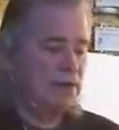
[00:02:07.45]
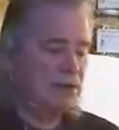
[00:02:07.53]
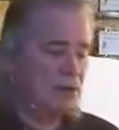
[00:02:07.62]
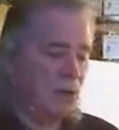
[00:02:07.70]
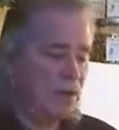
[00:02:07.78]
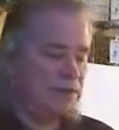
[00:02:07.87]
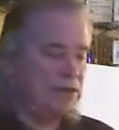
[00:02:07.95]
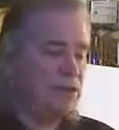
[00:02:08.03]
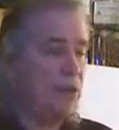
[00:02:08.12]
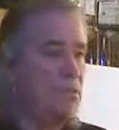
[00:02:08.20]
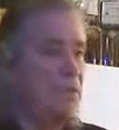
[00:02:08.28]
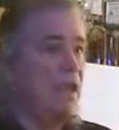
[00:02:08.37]
And so on
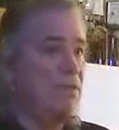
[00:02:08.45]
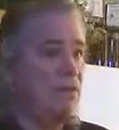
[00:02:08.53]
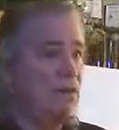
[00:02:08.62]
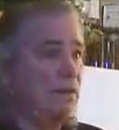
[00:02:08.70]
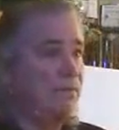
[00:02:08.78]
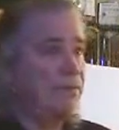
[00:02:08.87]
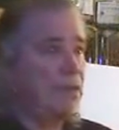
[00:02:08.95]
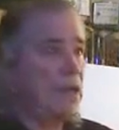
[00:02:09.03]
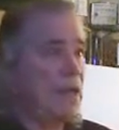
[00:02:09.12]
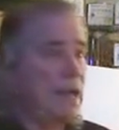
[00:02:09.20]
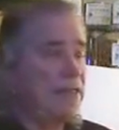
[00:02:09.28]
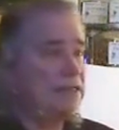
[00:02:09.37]
some level,
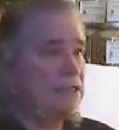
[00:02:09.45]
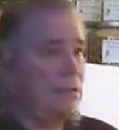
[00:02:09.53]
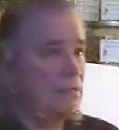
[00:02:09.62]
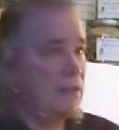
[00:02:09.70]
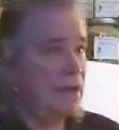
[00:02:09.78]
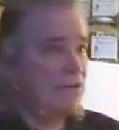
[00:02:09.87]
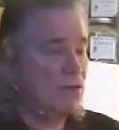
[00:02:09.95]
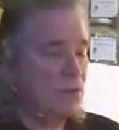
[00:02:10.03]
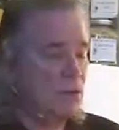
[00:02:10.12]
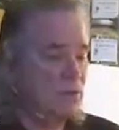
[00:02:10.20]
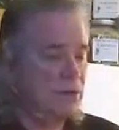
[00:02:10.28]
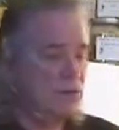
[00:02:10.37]

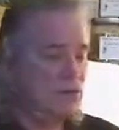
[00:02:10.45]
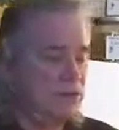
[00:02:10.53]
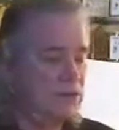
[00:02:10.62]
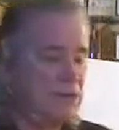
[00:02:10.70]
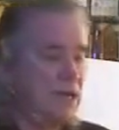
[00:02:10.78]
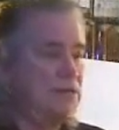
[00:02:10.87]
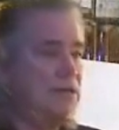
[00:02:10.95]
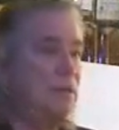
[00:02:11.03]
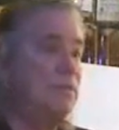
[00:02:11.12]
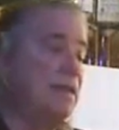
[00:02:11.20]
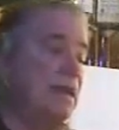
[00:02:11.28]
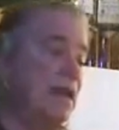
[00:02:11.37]
when we criticize
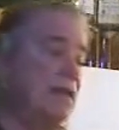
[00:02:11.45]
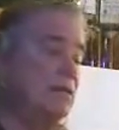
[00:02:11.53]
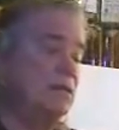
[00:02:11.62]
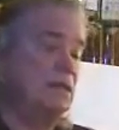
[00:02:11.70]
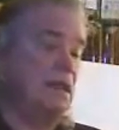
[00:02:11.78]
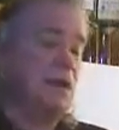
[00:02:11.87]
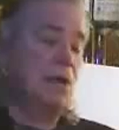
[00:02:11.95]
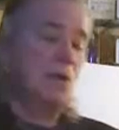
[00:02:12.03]
somebody else,